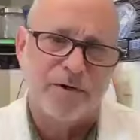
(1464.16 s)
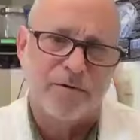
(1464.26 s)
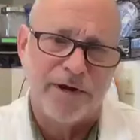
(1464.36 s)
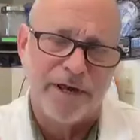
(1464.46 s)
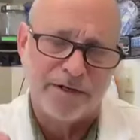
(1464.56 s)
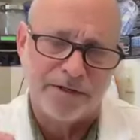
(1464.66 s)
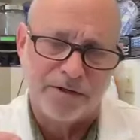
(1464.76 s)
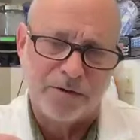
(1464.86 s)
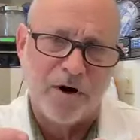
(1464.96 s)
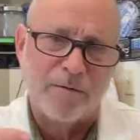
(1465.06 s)
created to
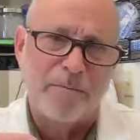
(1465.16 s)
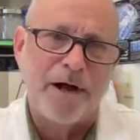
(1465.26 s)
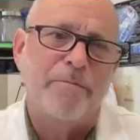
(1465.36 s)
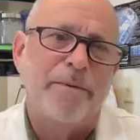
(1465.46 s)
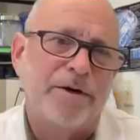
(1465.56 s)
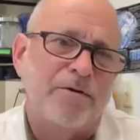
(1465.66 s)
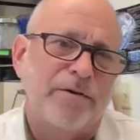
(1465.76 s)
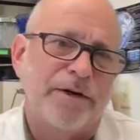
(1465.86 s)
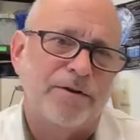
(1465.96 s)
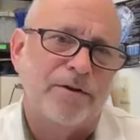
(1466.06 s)
do our biomedical
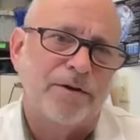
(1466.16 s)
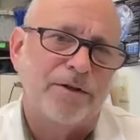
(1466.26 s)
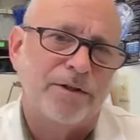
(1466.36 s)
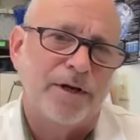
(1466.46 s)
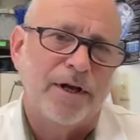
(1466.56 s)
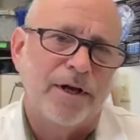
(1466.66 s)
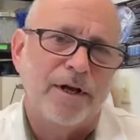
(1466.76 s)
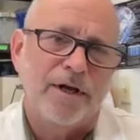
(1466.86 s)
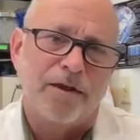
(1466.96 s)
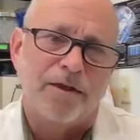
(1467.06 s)
research,
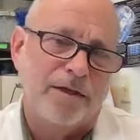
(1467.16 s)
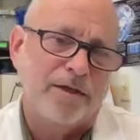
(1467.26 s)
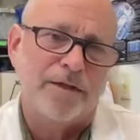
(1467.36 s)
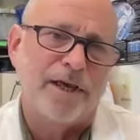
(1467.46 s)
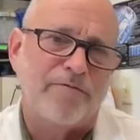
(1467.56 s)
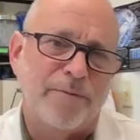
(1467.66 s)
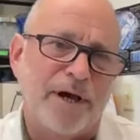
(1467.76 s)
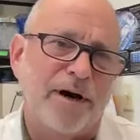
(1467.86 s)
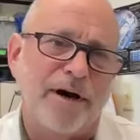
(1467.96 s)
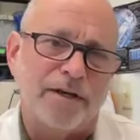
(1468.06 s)
the
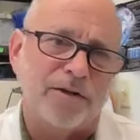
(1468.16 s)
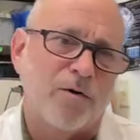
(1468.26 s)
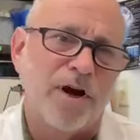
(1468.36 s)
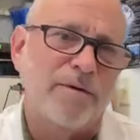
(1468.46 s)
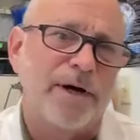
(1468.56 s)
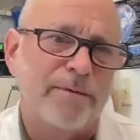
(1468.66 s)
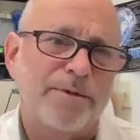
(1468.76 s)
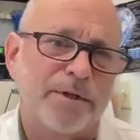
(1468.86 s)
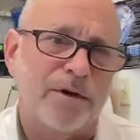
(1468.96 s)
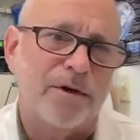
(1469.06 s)
FBI and the crime
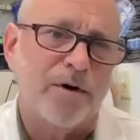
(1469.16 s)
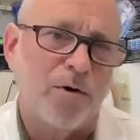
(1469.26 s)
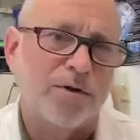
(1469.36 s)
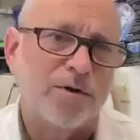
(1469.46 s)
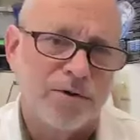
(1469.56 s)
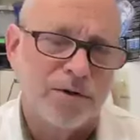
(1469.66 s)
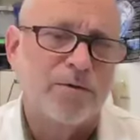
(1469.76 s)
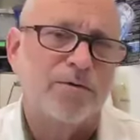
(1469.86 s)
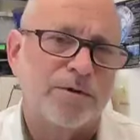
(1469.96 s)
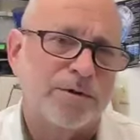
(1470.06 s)
labs also
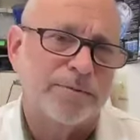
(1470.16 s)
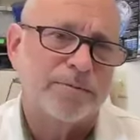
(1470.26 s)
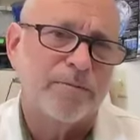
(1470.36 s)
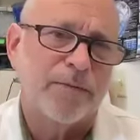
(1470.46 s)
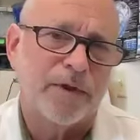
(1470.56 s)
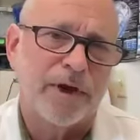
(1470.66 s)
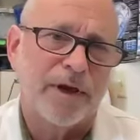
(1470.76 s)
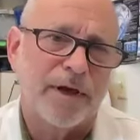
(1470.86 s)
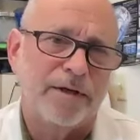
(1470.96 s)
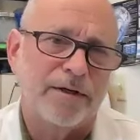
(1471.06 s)
use.
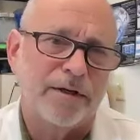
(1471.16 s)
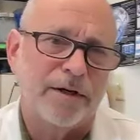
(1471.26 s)
And